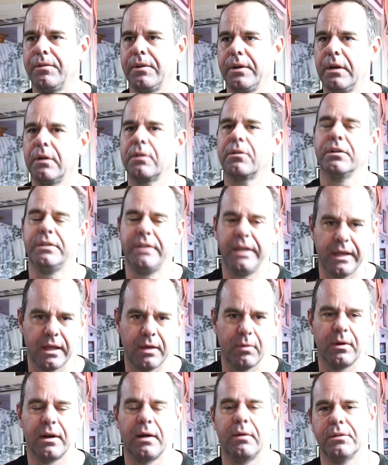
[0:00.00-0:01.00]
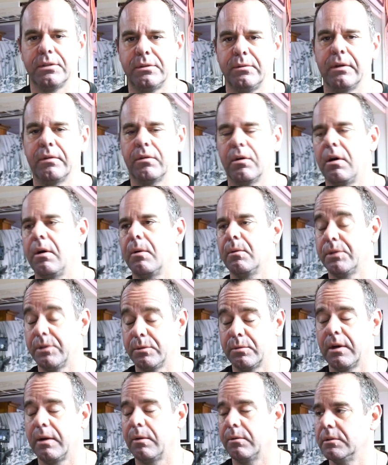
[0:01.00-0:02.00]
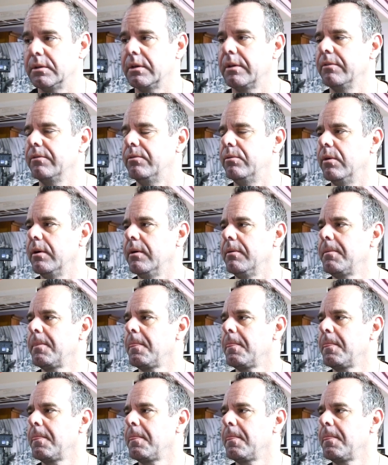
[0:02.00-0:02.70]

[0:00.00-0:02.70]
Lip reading: critiquing what I was doing wrong, which is what I was looking for.